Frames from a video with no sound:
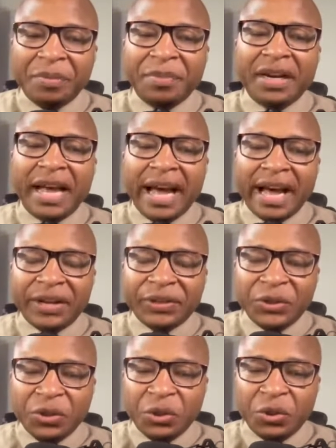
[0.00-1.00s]
but
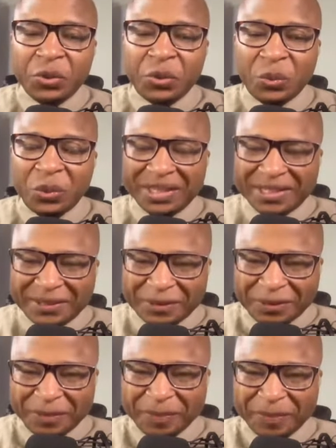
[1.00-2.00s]
as you
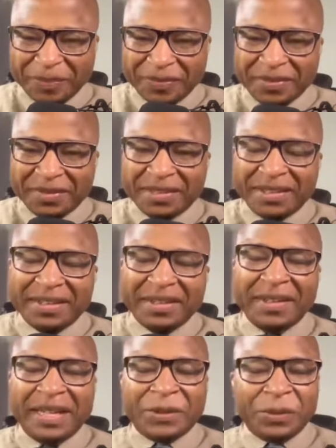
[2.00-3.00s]
will.
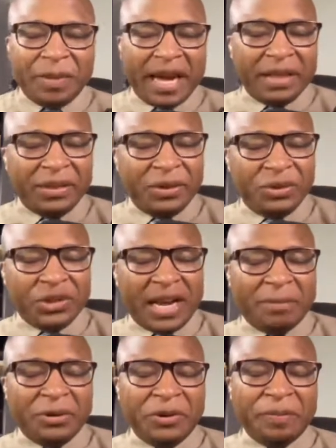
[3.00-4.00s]
That's Matthew
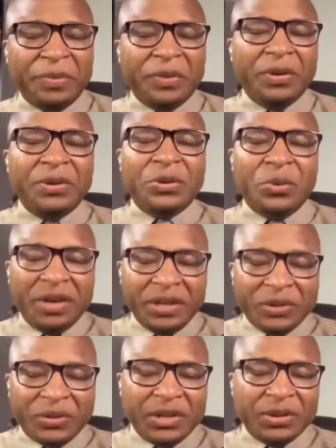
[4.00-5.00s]
chapter
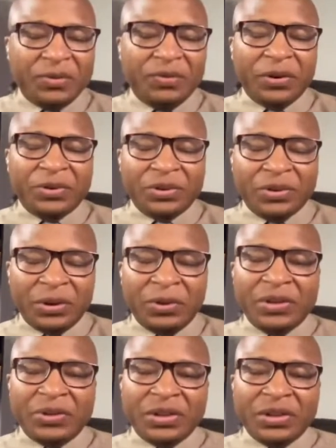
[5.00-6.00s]
26, verses
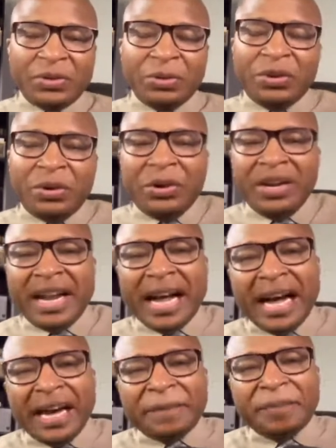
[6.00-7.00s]
36 through
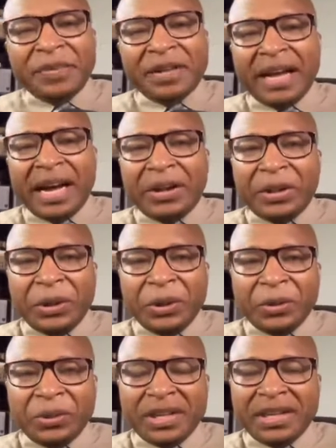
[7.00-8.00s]
39 out of the
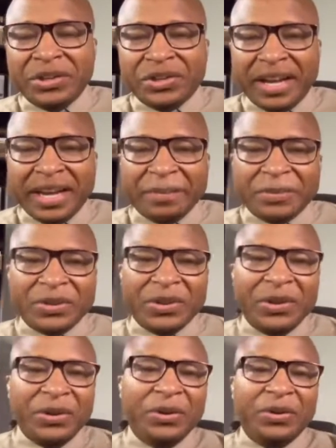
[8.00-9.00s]
New King James
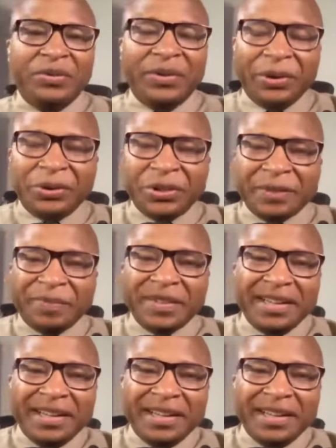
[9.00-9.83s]
Version.